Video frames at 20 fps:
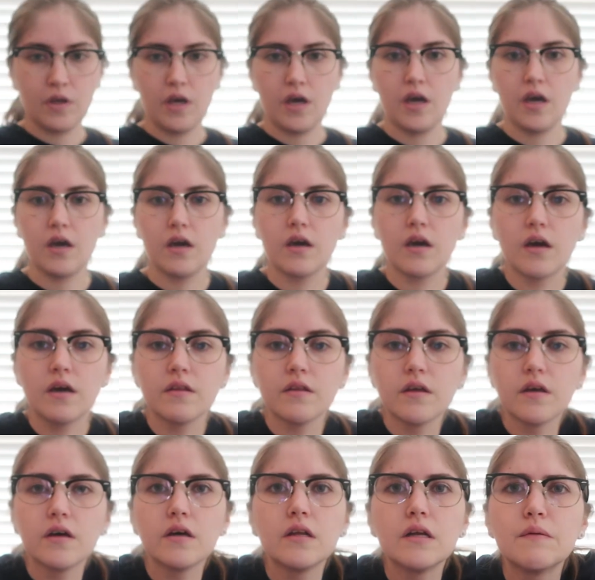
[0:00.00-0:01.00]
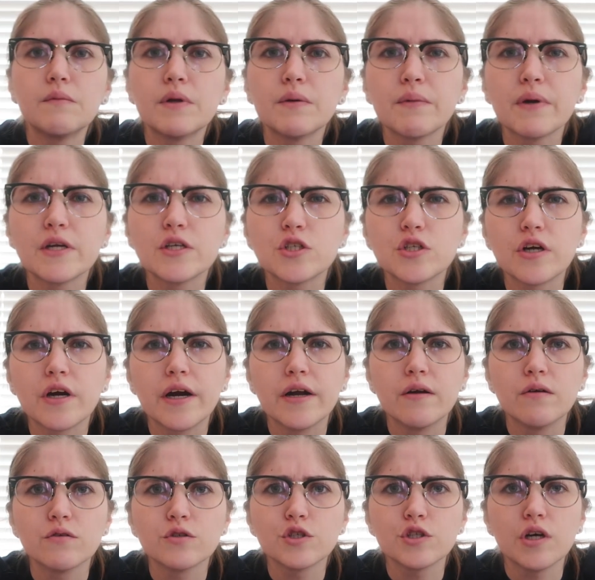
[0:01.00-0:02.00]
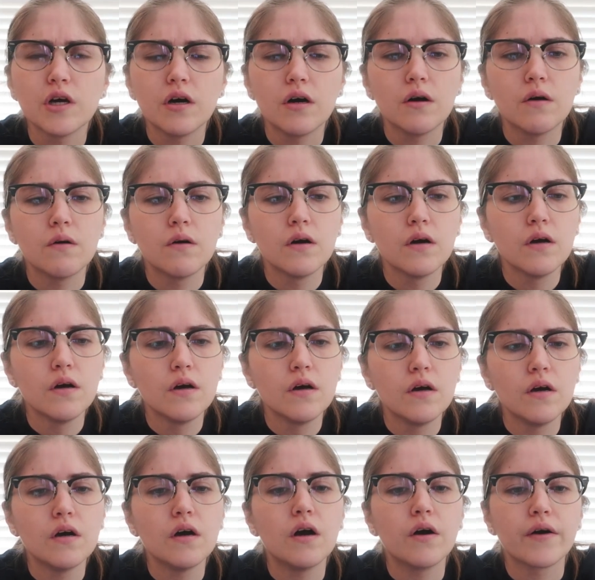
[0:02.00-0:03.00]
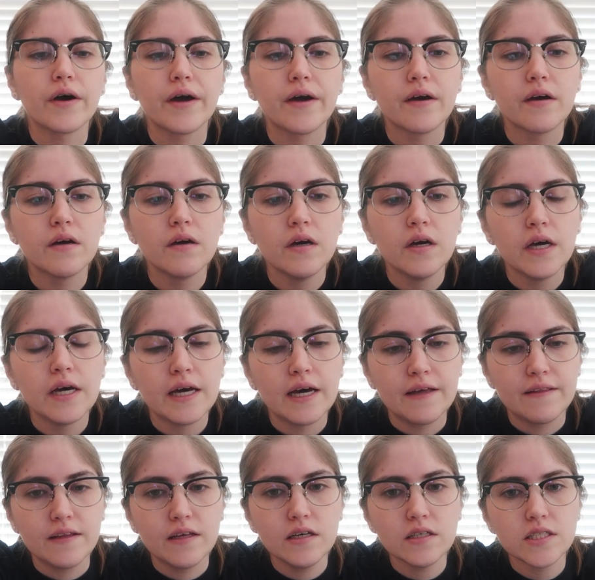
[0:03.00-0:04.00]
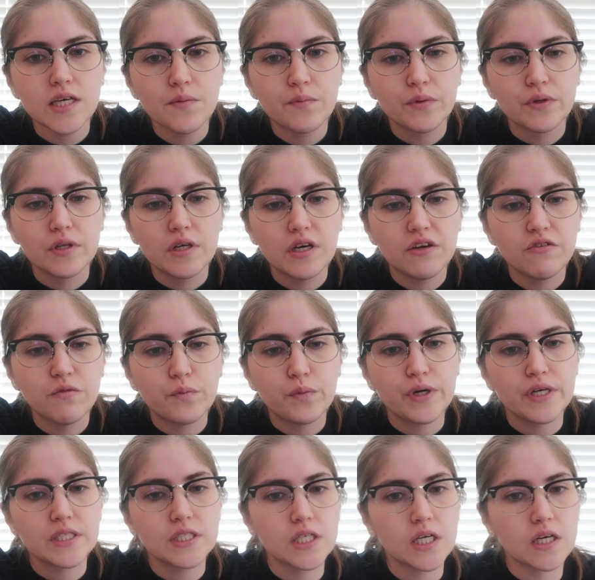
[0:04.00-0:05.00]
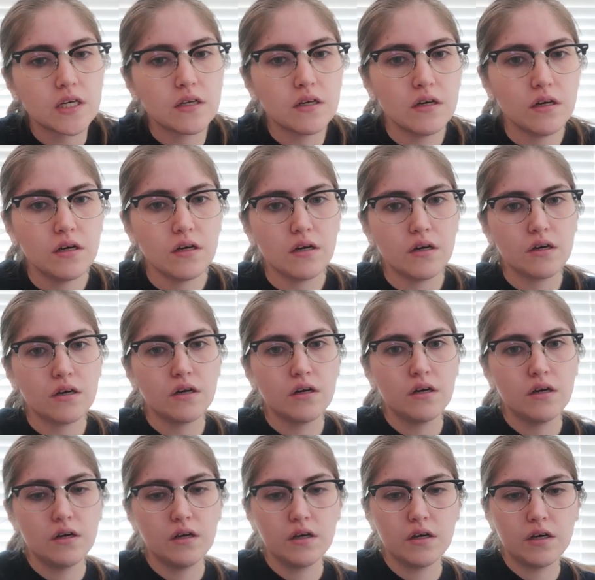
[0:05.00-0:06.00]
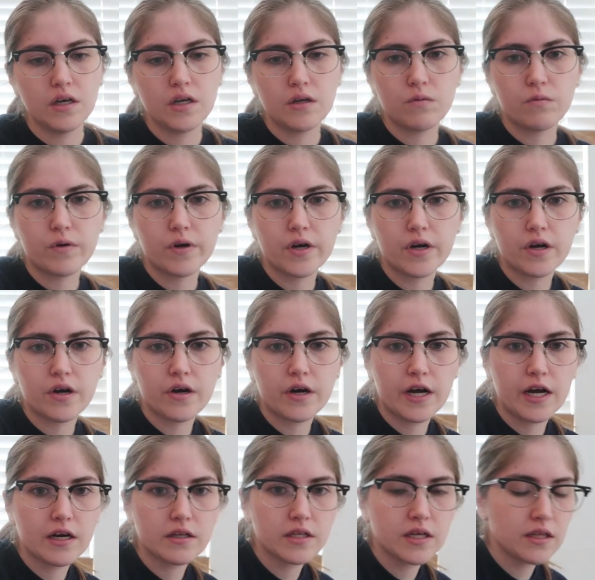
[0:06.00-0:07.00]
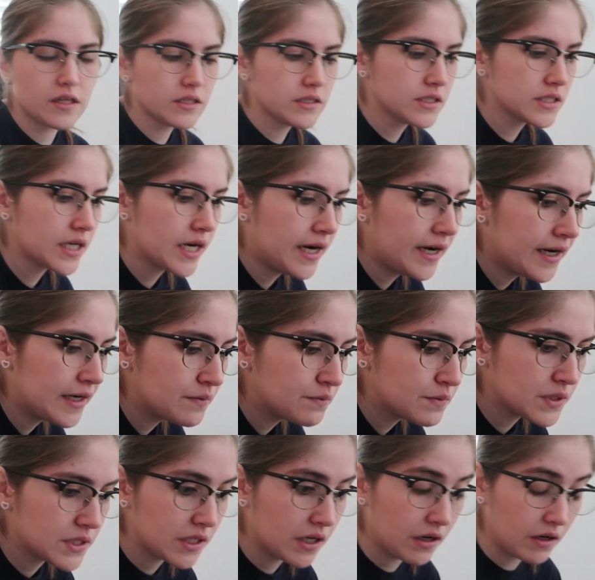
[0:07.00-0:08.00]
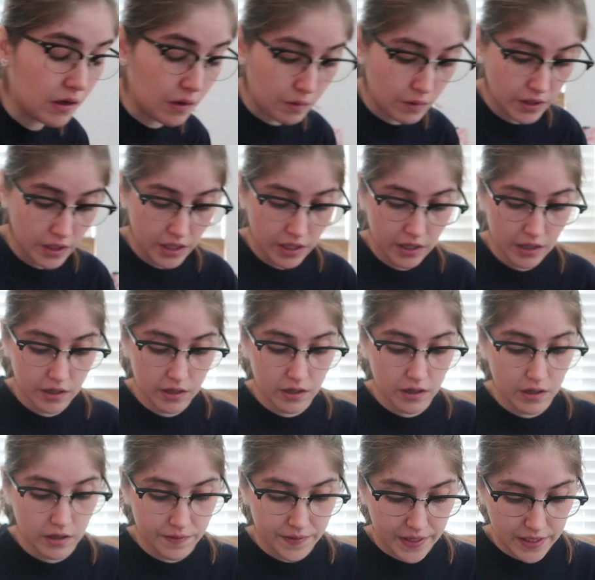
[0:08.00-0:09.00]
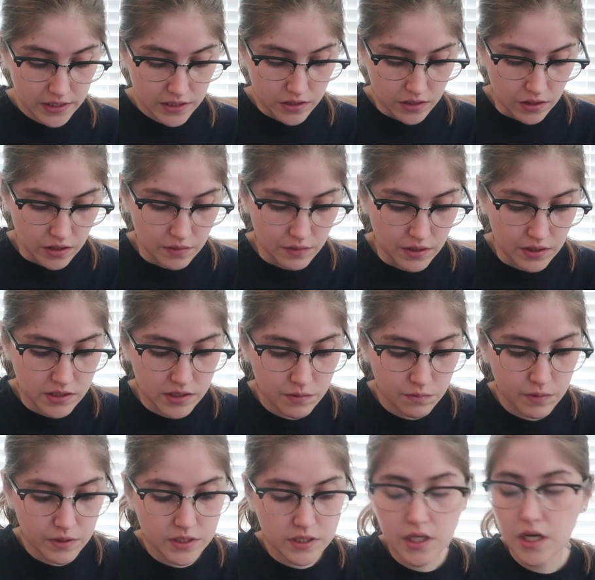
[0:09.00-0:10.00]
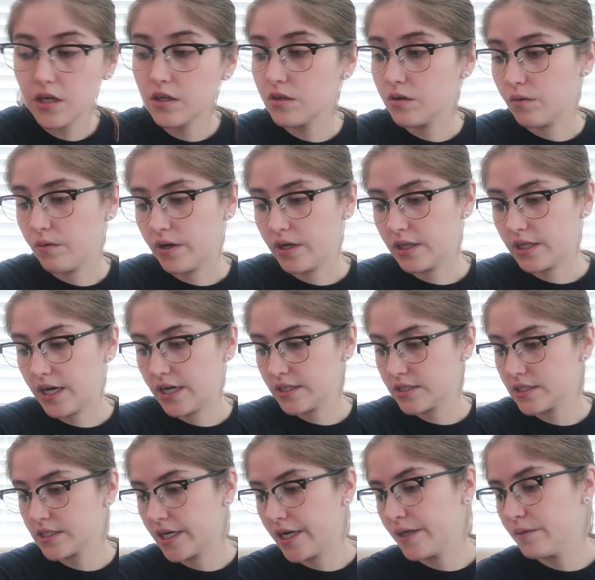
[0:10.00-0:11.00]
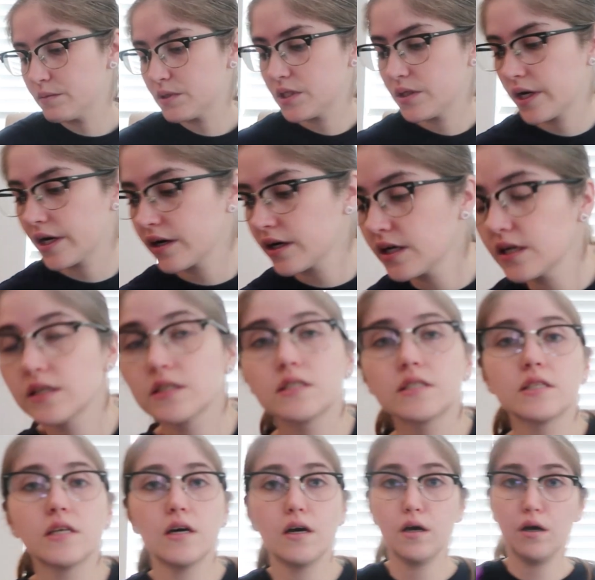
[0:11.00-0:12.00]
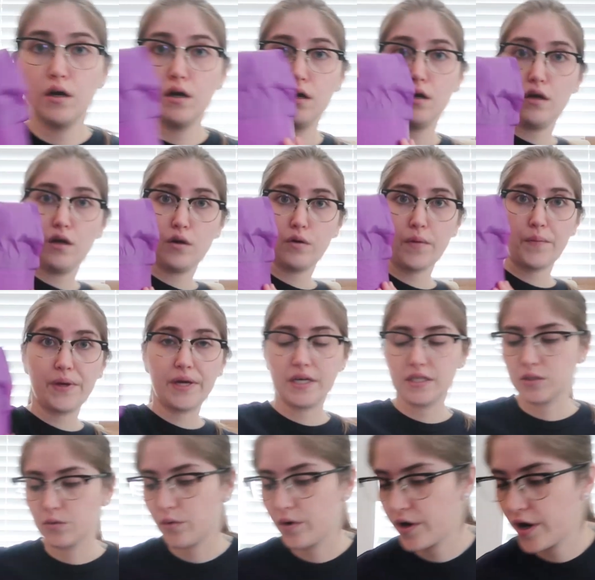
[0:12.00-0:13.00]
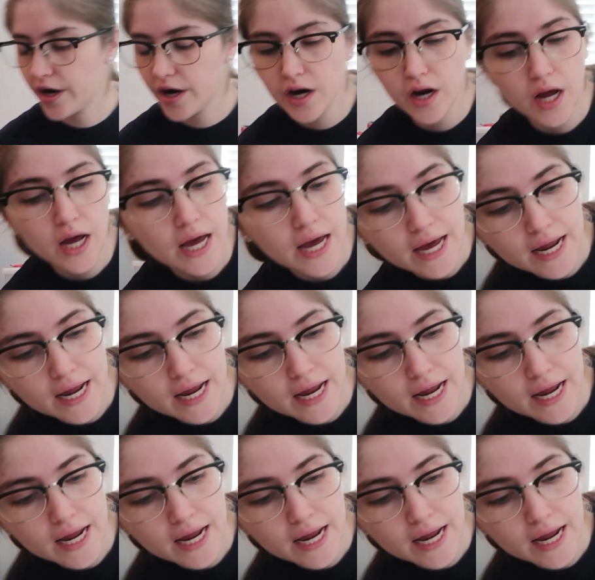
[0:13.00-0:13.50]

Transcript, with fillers: Okay, and then I'm gonna make sure I don't show. Okay. And these I believe printed in order correctly this time, so that's good because it was annoying last time. So there is Rabia's order.